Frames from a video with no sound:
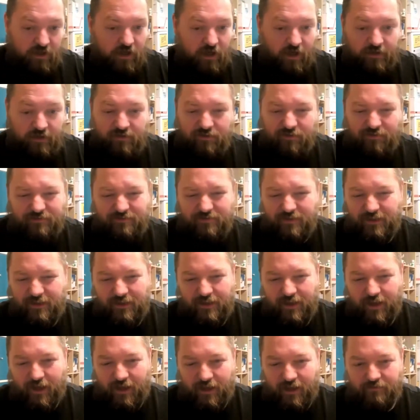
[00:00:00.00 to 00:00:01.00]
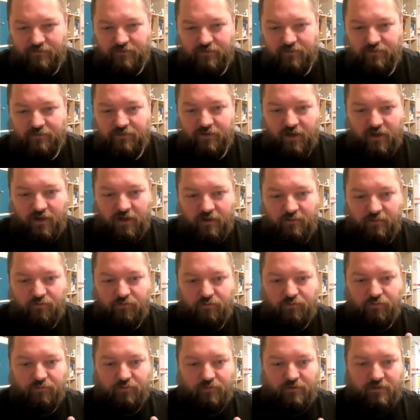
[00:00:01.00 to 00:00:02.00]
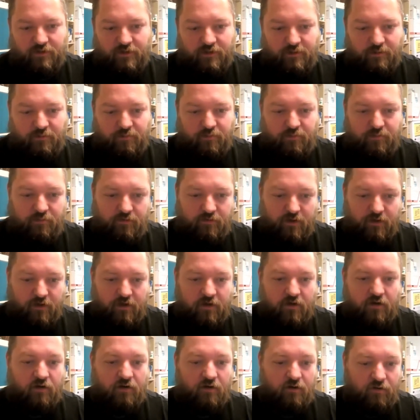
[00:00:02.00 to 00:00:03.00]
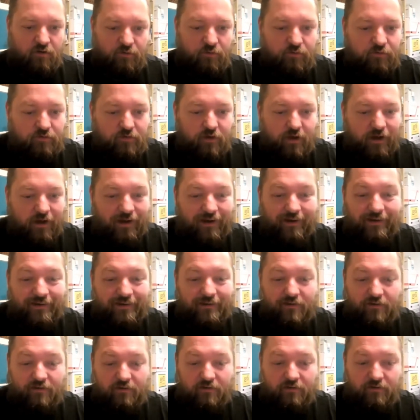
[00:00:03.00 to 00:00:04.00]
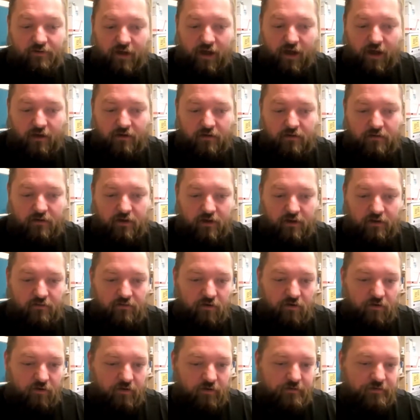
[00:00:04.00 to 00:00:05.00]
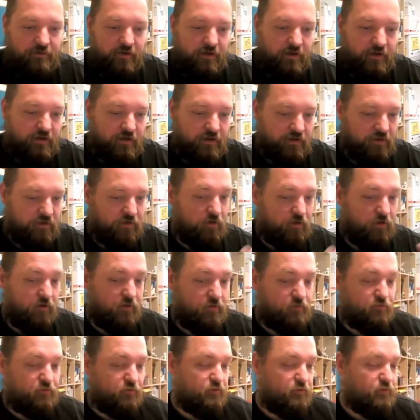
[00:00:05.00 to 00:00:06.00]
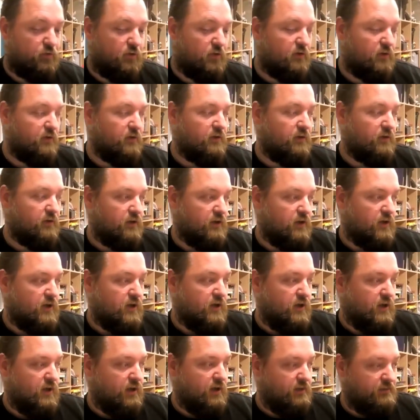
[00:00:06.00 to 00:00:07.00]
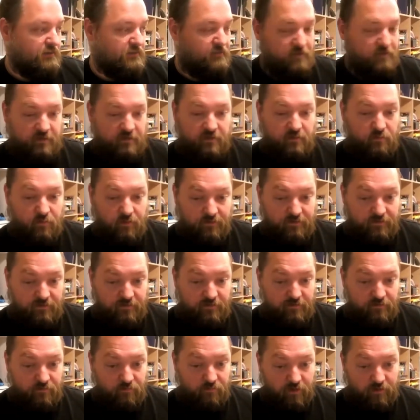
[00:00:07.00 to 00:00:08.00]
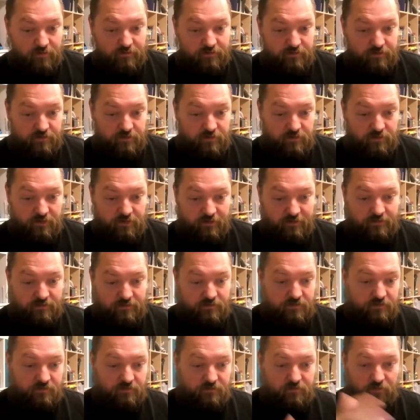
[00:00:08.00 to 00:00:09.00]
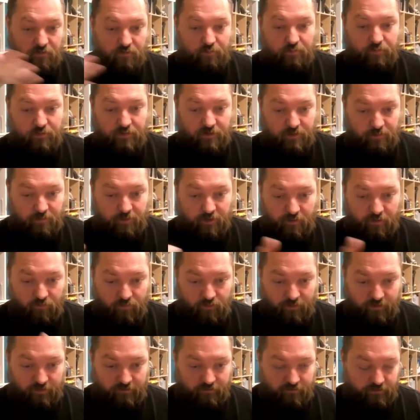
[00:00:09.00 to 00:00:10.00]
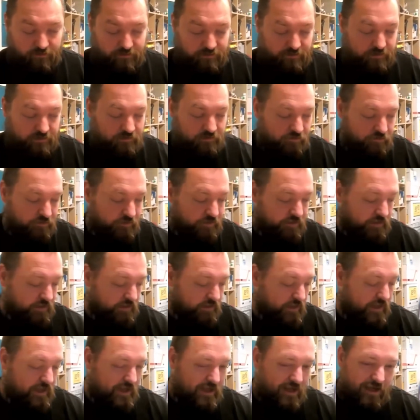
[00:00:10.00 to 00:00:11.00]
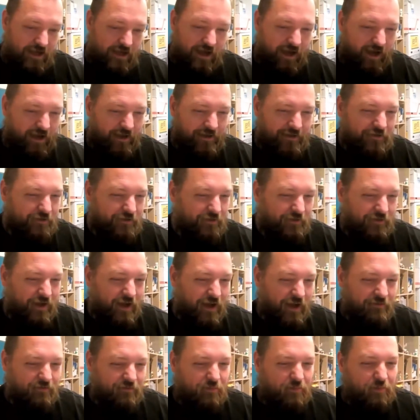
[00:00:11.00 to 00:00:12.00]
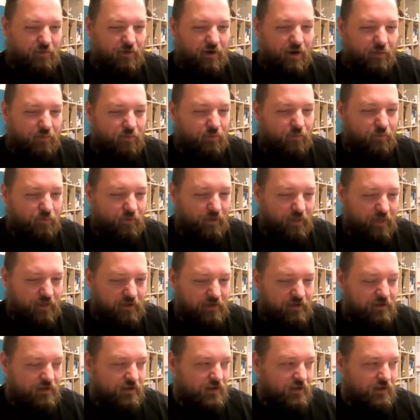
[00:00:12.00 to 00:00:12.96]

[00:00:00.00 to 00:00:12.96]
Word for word: I don't really have the time to keep a close eye on that. As long as I can go to her and see what she's watching and she's open about whatever she's doing, I don't have a problem with it.